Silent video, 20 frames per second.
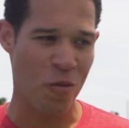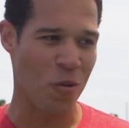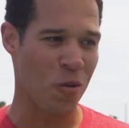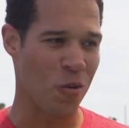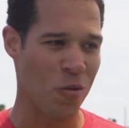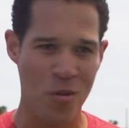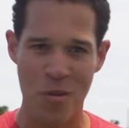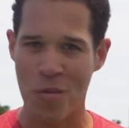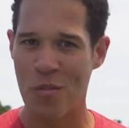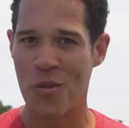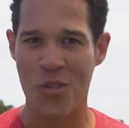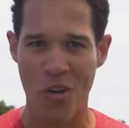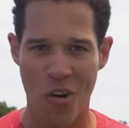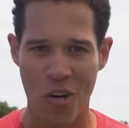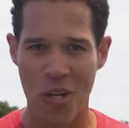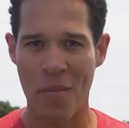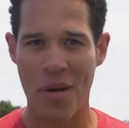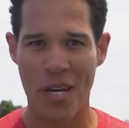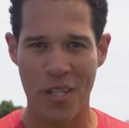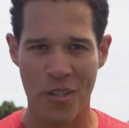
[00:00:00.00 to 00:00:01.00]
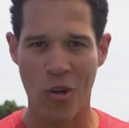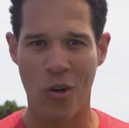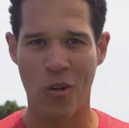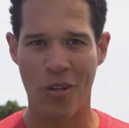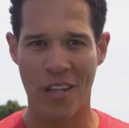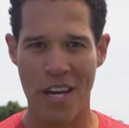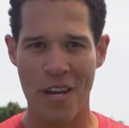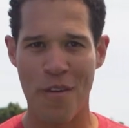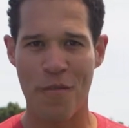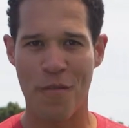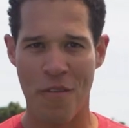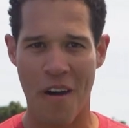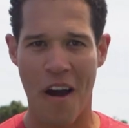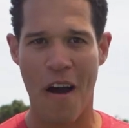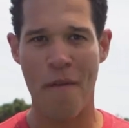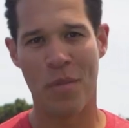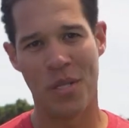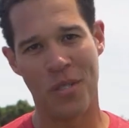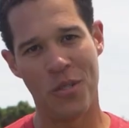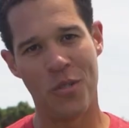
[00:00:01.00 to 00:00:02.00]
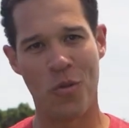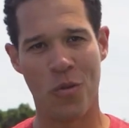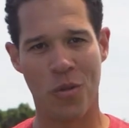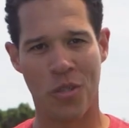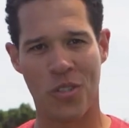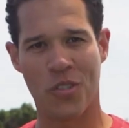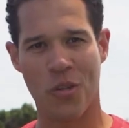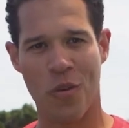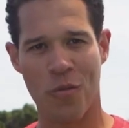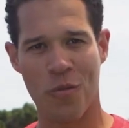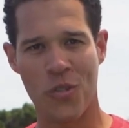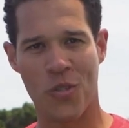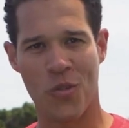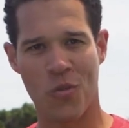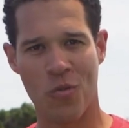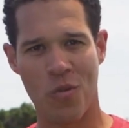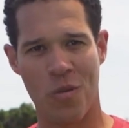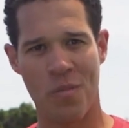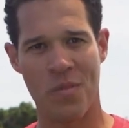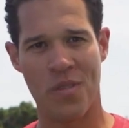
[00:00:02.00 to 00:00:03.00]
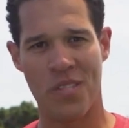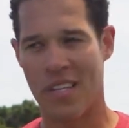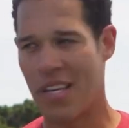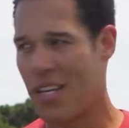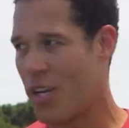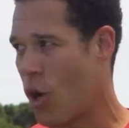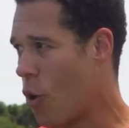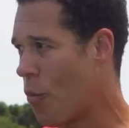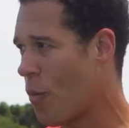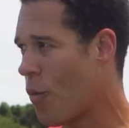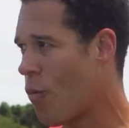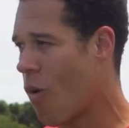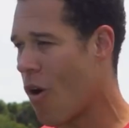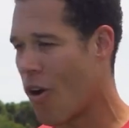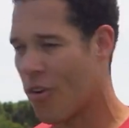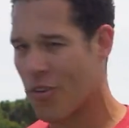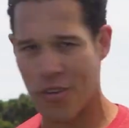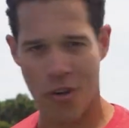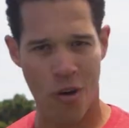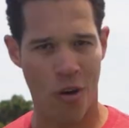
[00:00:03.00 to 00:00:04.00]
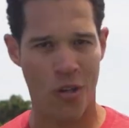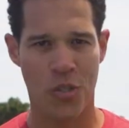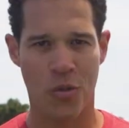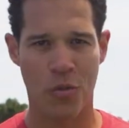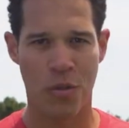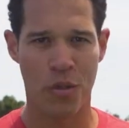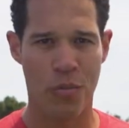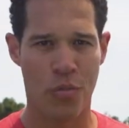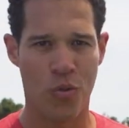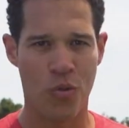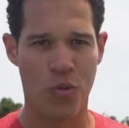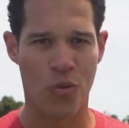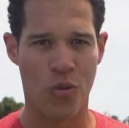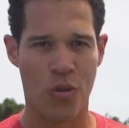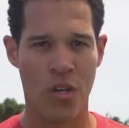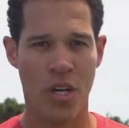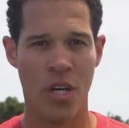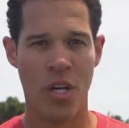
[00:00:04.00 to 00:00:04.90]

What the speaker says: For the majority of my adult life, I've been doing surface swims in open water and also in the pool,